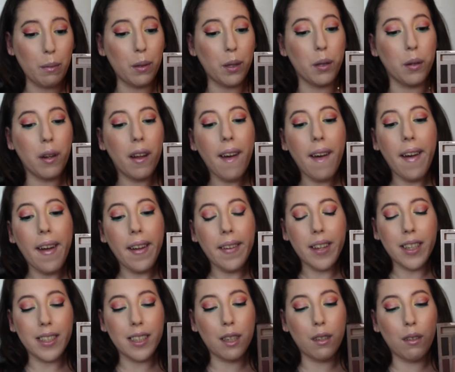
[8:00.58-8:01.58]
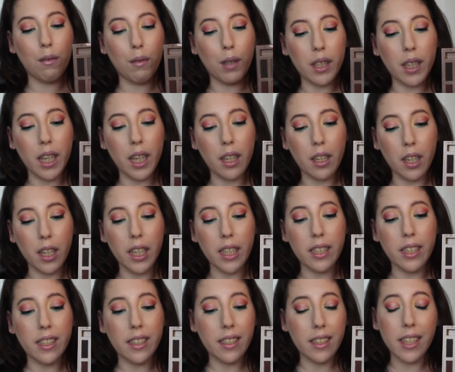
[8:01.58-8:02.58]
mood, this is a really
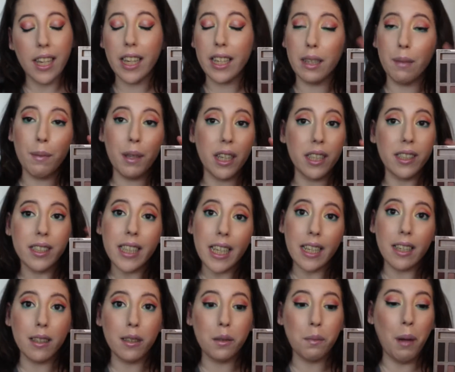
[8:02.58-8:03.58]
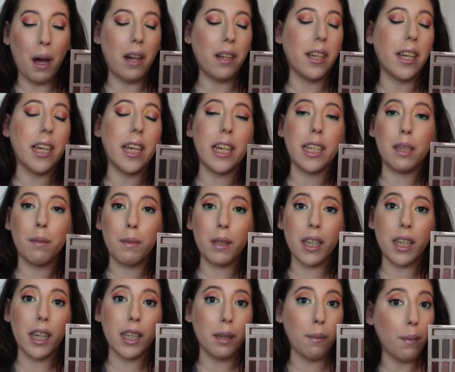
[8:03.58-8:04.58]
good, it can be a standalone palette, it can
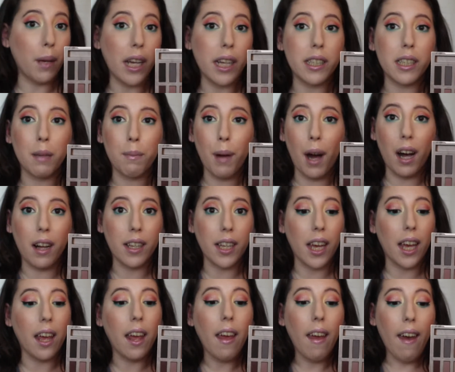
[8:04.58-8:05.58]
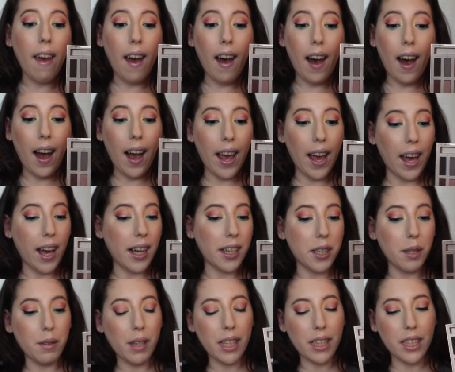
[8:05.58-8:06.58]
be a companion palette,
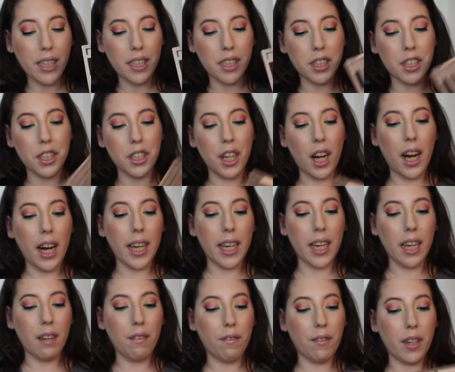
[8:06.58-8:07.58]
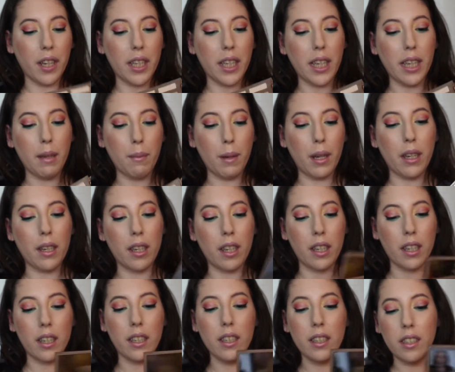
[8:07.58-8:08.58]
and you get this giant freaking
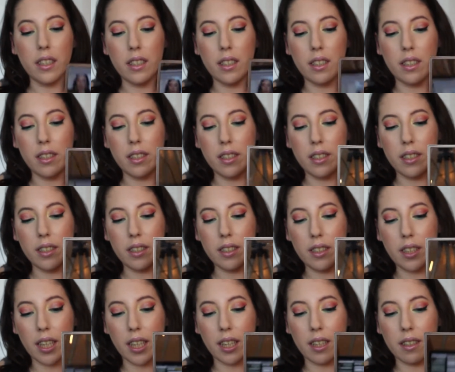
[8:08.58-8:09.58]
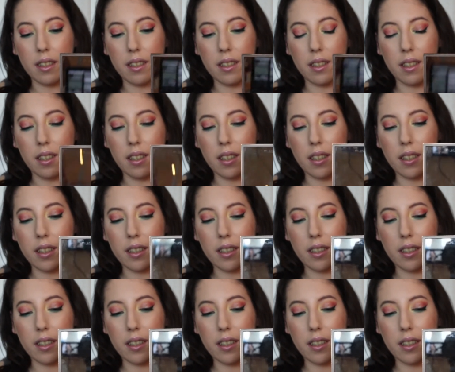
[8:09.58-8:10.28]
mirror. Like, look